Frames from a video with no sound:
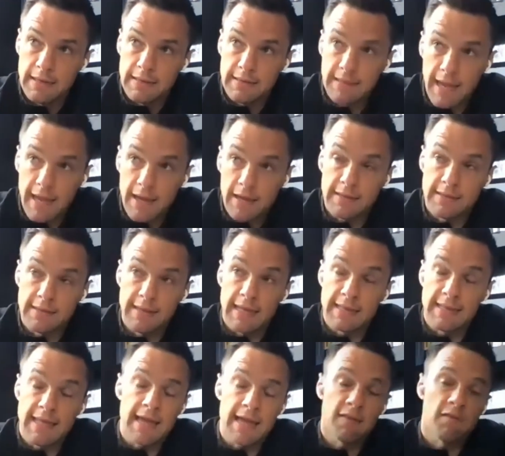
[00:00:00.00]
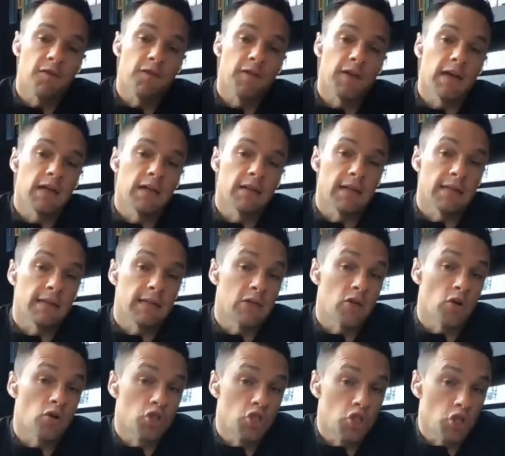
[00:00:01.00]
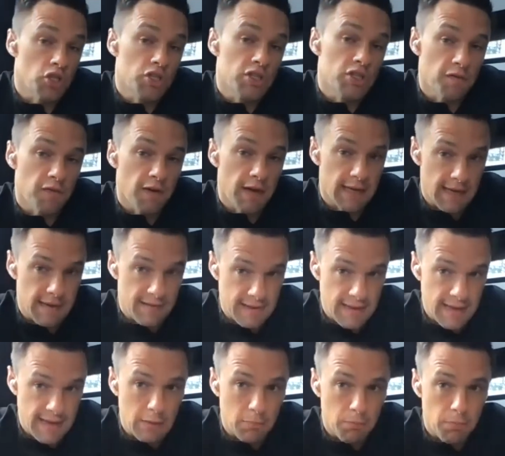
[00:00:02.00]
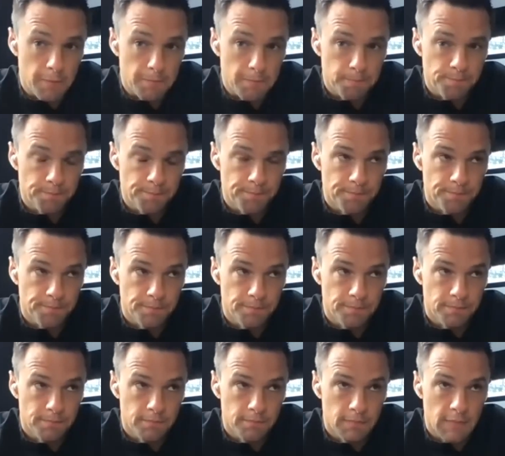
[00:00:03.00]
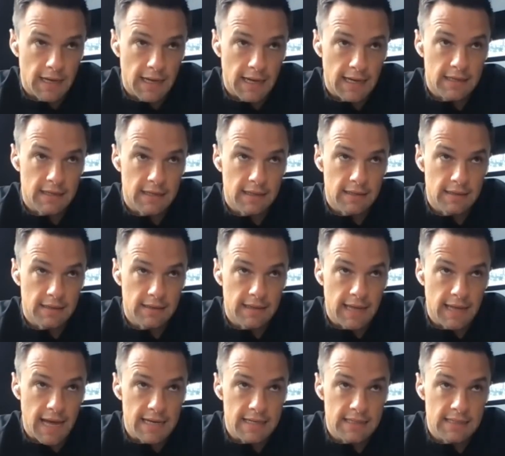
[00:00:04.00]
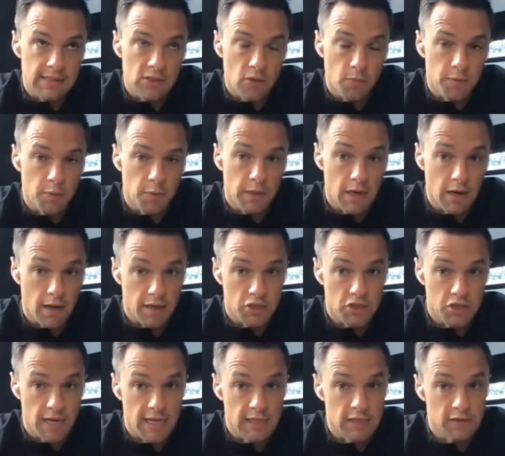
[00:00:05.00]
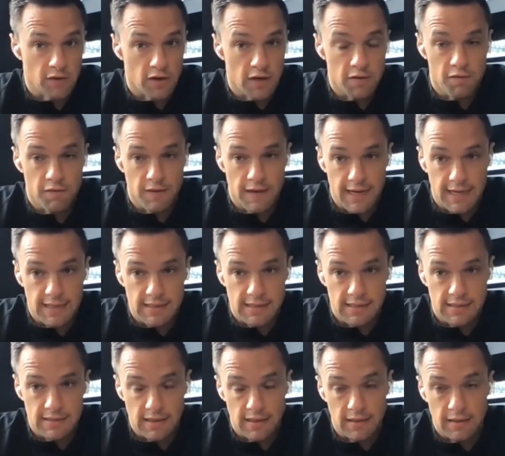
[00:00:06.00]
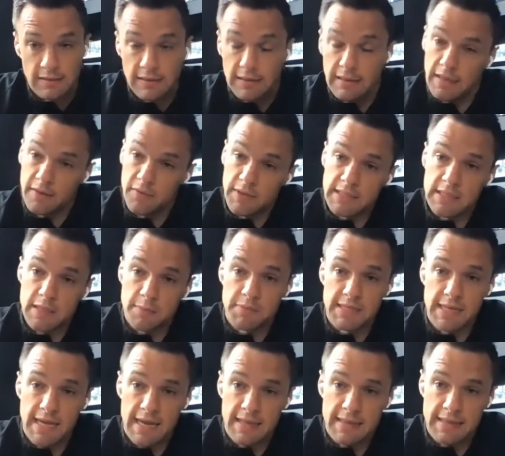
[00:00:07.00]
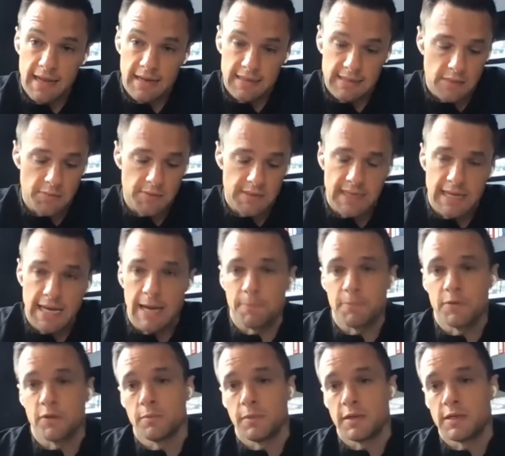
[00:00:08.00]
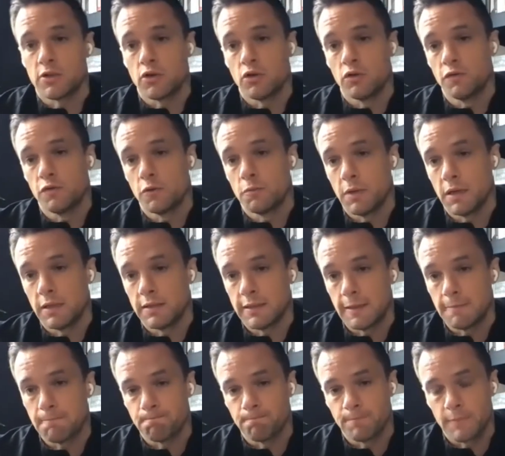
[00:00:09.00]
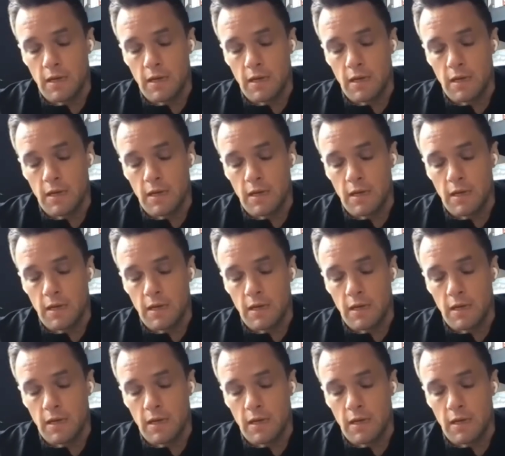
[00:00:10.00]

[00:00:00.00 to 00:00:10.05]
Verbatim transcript: they, they then feel that they don't justify getting help. And that is something we got to change very fast. The reason I'm saying that is I was a captain in my school football team.